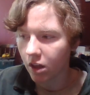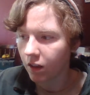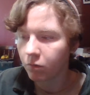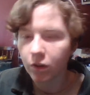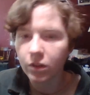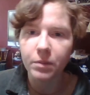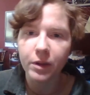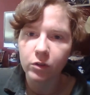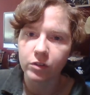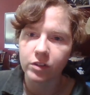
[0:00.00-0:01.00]
and when the
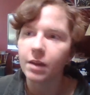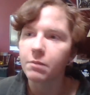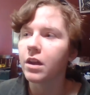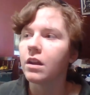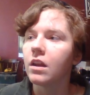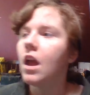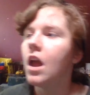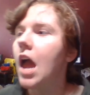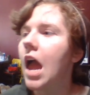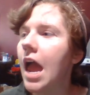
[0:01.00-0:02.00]
Beatles came in,
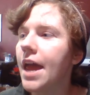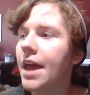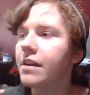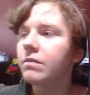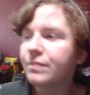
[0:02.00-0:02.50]
and